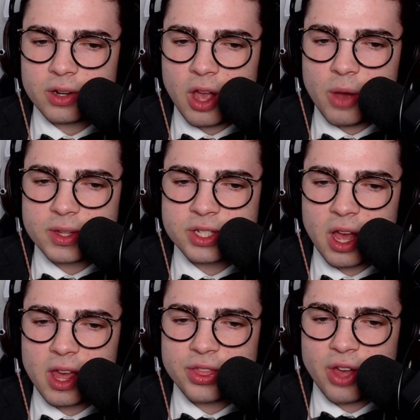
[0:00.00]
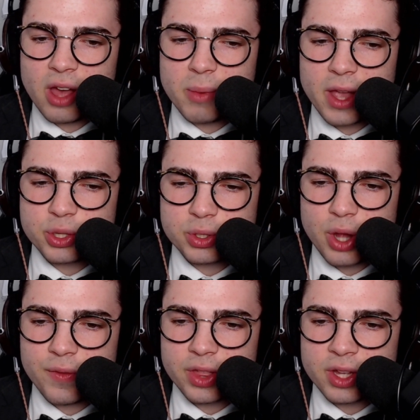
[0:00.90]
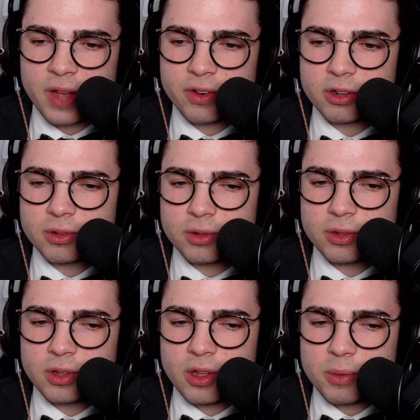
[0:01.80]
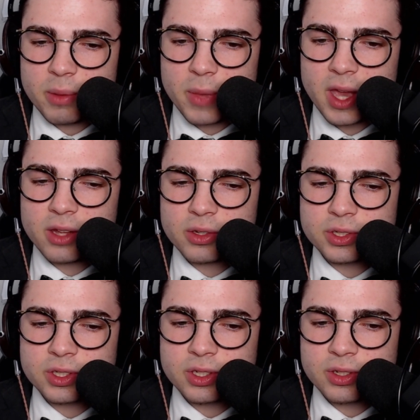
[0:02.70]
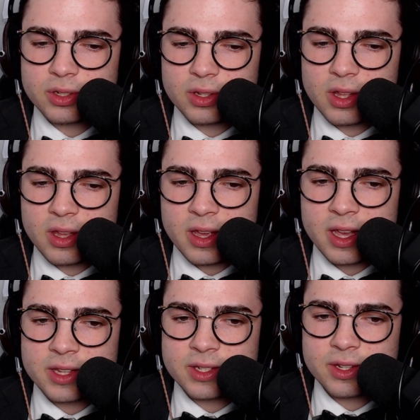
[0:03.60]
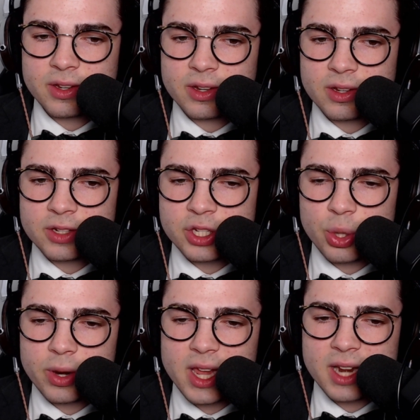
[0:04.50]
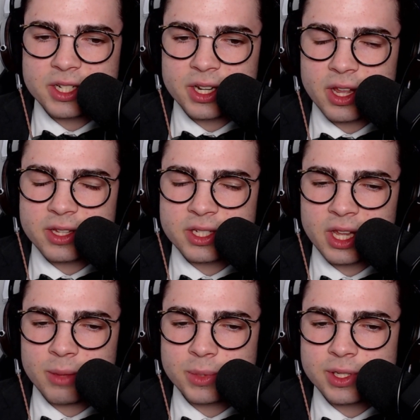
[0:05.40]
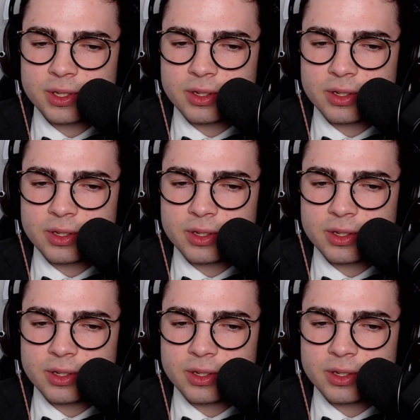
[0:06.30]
Oh, I thought Michaels was going for the cover. But Michaels is disoriented, it seems.